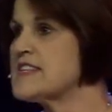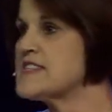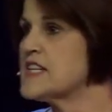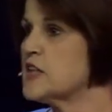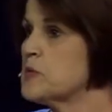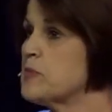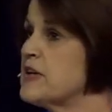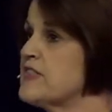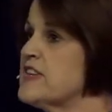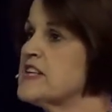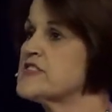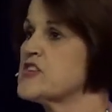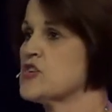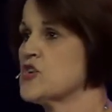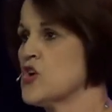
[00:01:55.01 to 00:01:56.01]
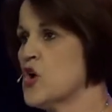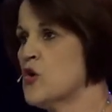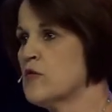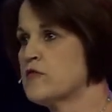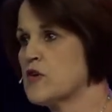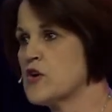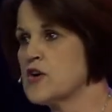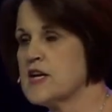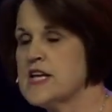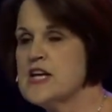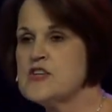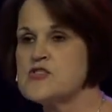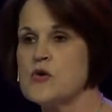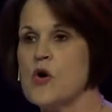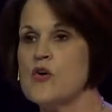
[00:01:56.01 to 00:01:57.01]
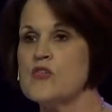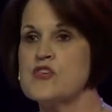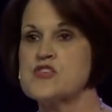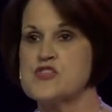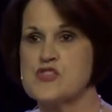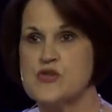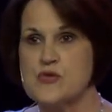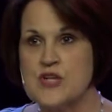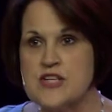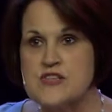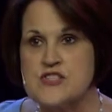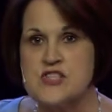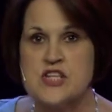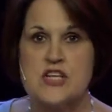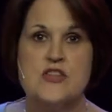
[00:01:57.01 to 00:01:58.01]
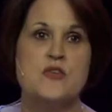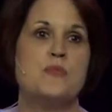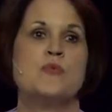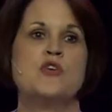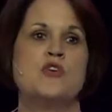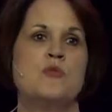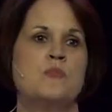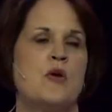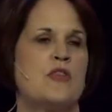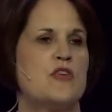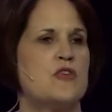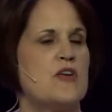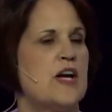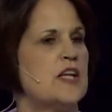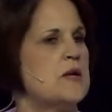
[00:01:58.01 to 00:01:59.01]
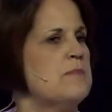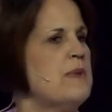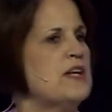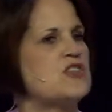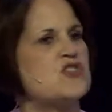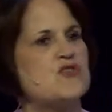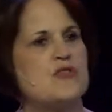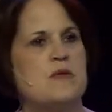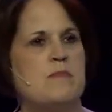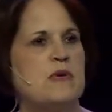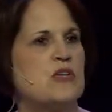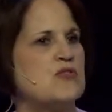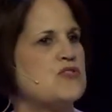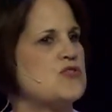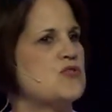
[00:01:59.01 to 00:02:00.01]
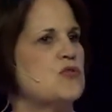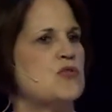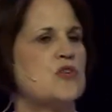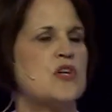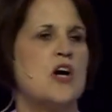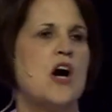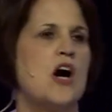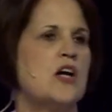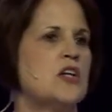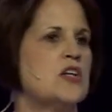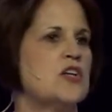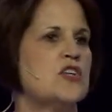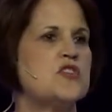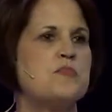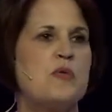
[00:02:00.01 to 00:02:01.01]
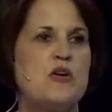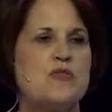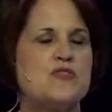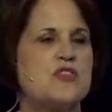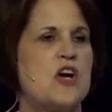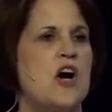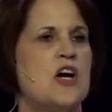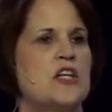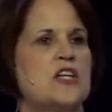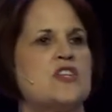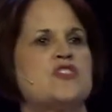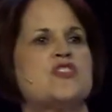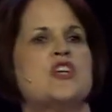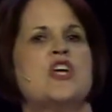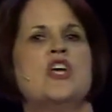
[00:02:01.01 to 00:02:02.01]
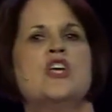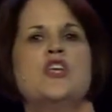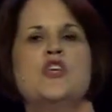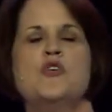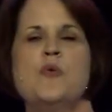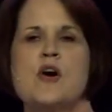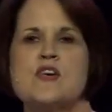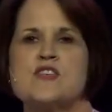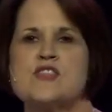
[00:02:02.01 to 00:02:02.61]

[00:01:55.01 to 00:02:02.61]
celebrate things that are over. So, all the students in the room, whether you're elementary, middle school, college, post college, you are